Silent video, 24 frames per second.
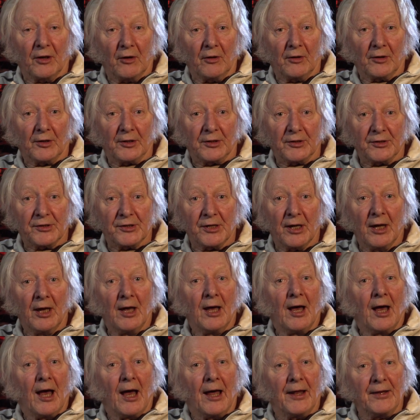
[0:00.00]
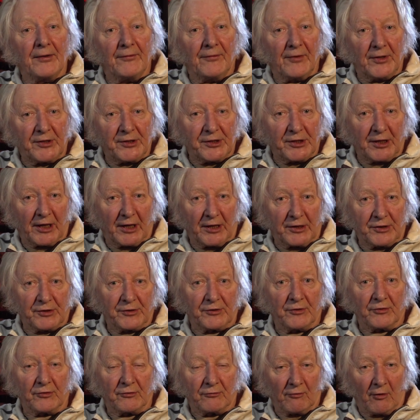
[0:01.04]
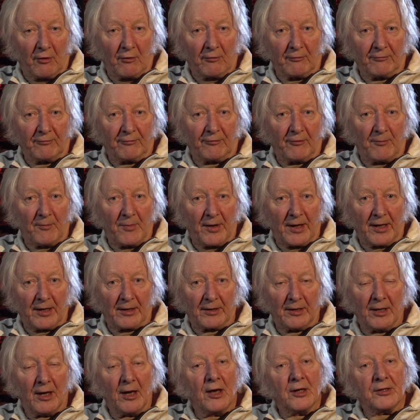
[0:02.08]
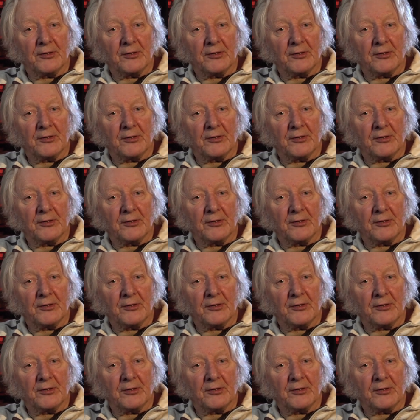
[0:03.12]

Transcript: An investigation has rolled from there.